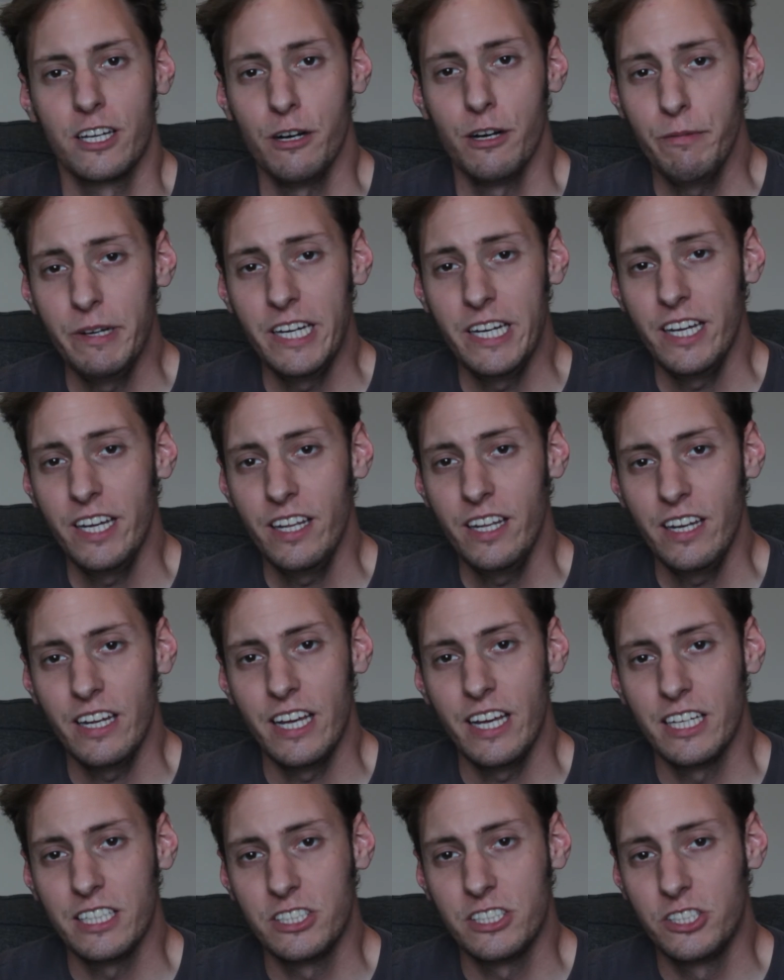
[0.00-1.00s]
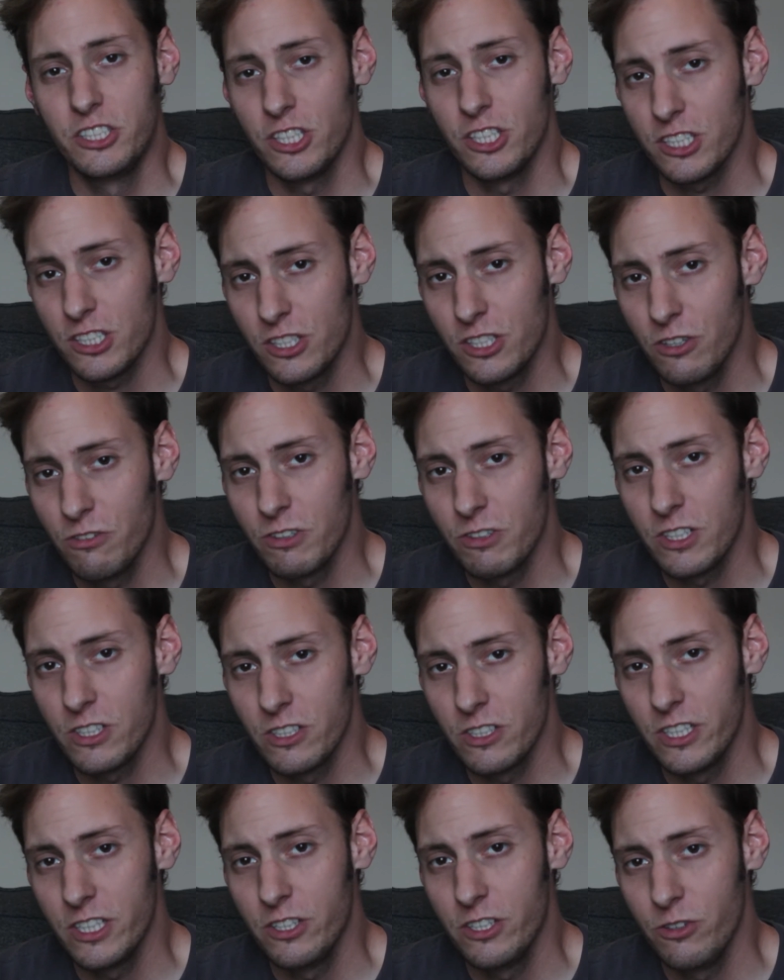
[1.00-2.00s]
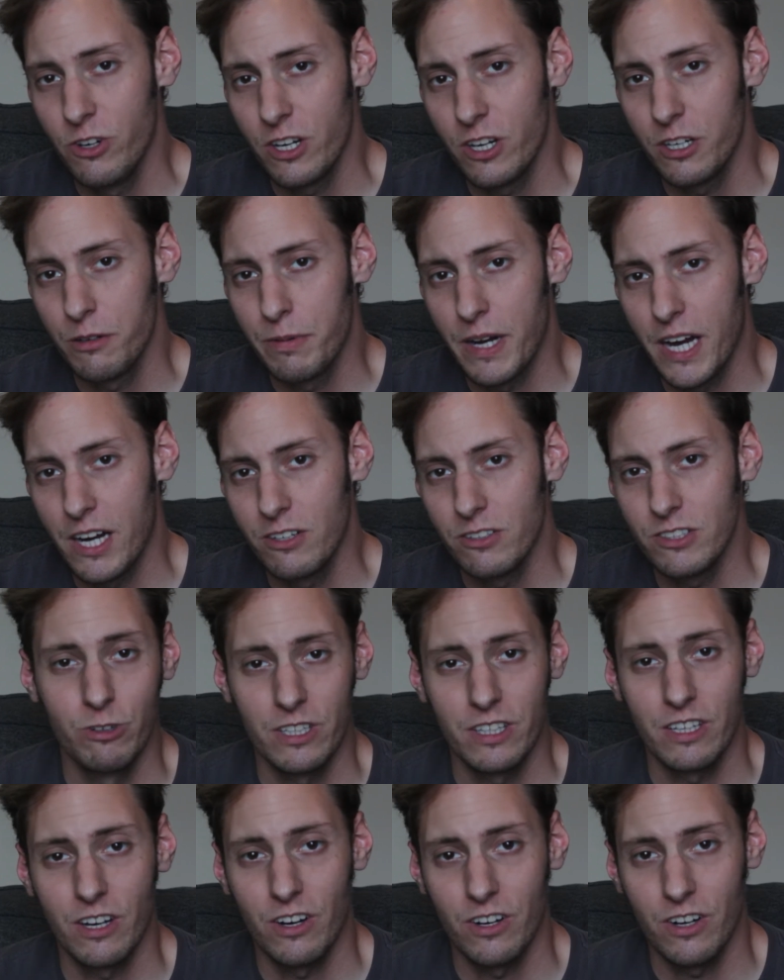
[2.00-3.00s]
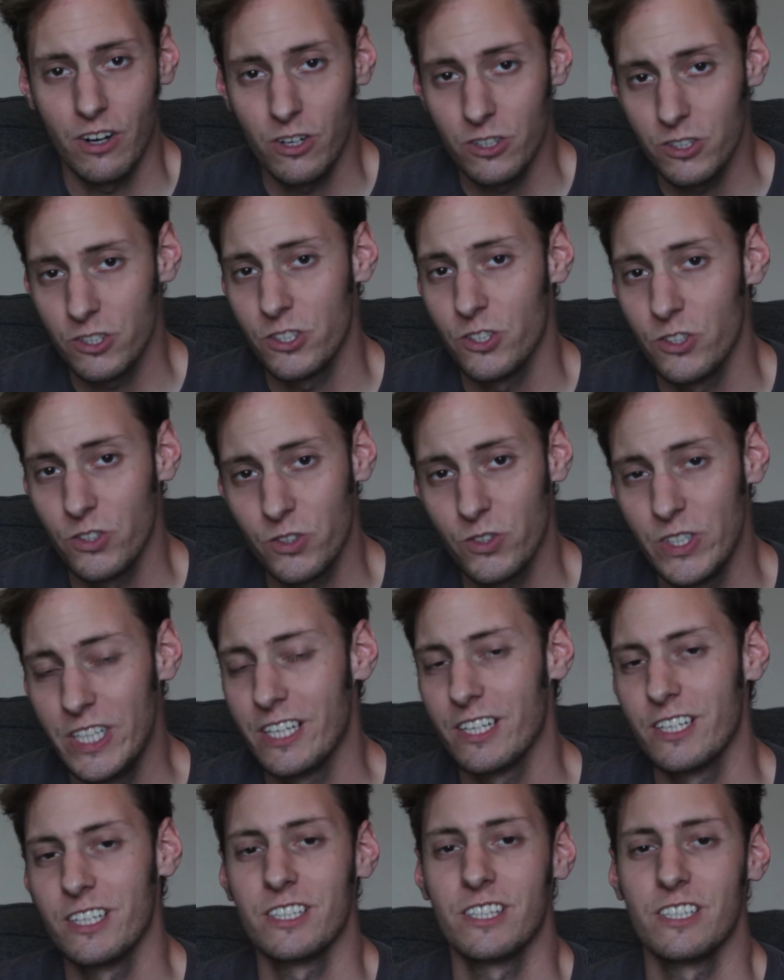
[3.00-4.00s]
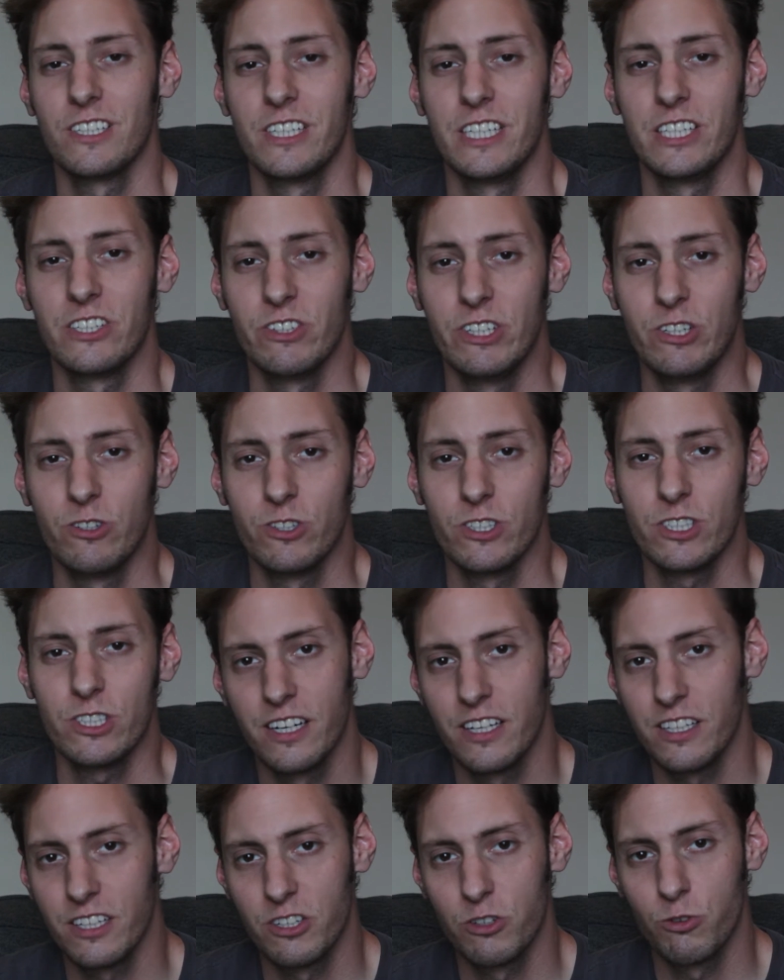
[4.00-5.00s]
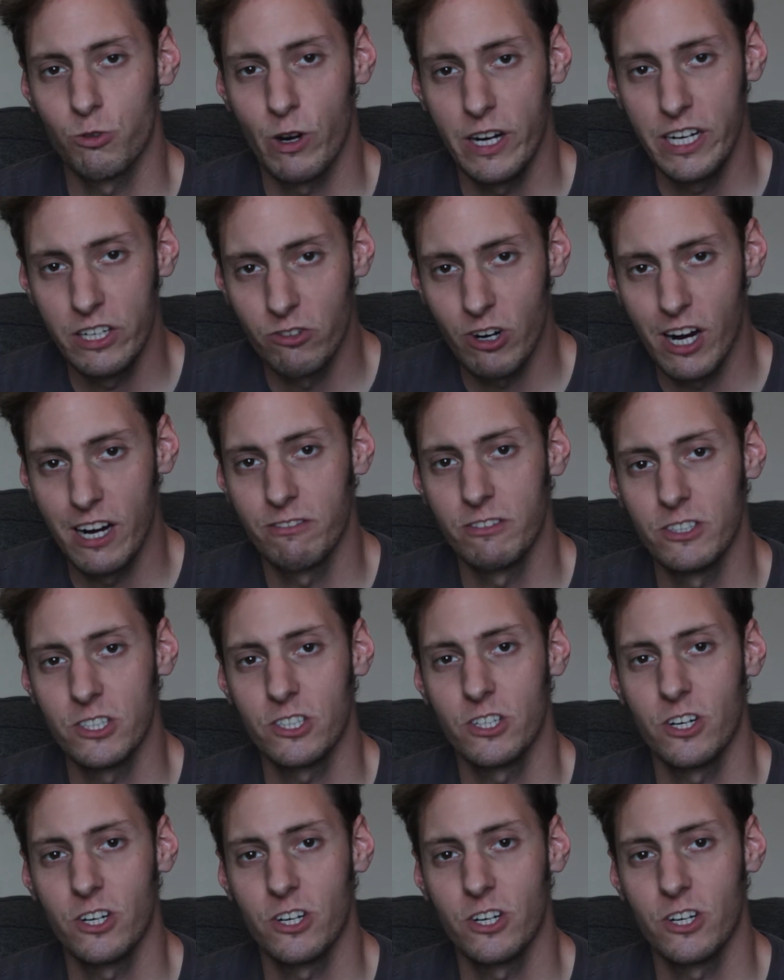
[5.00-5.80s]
Coming in at just over 3,200 pounds with also 333 horse, another great driver's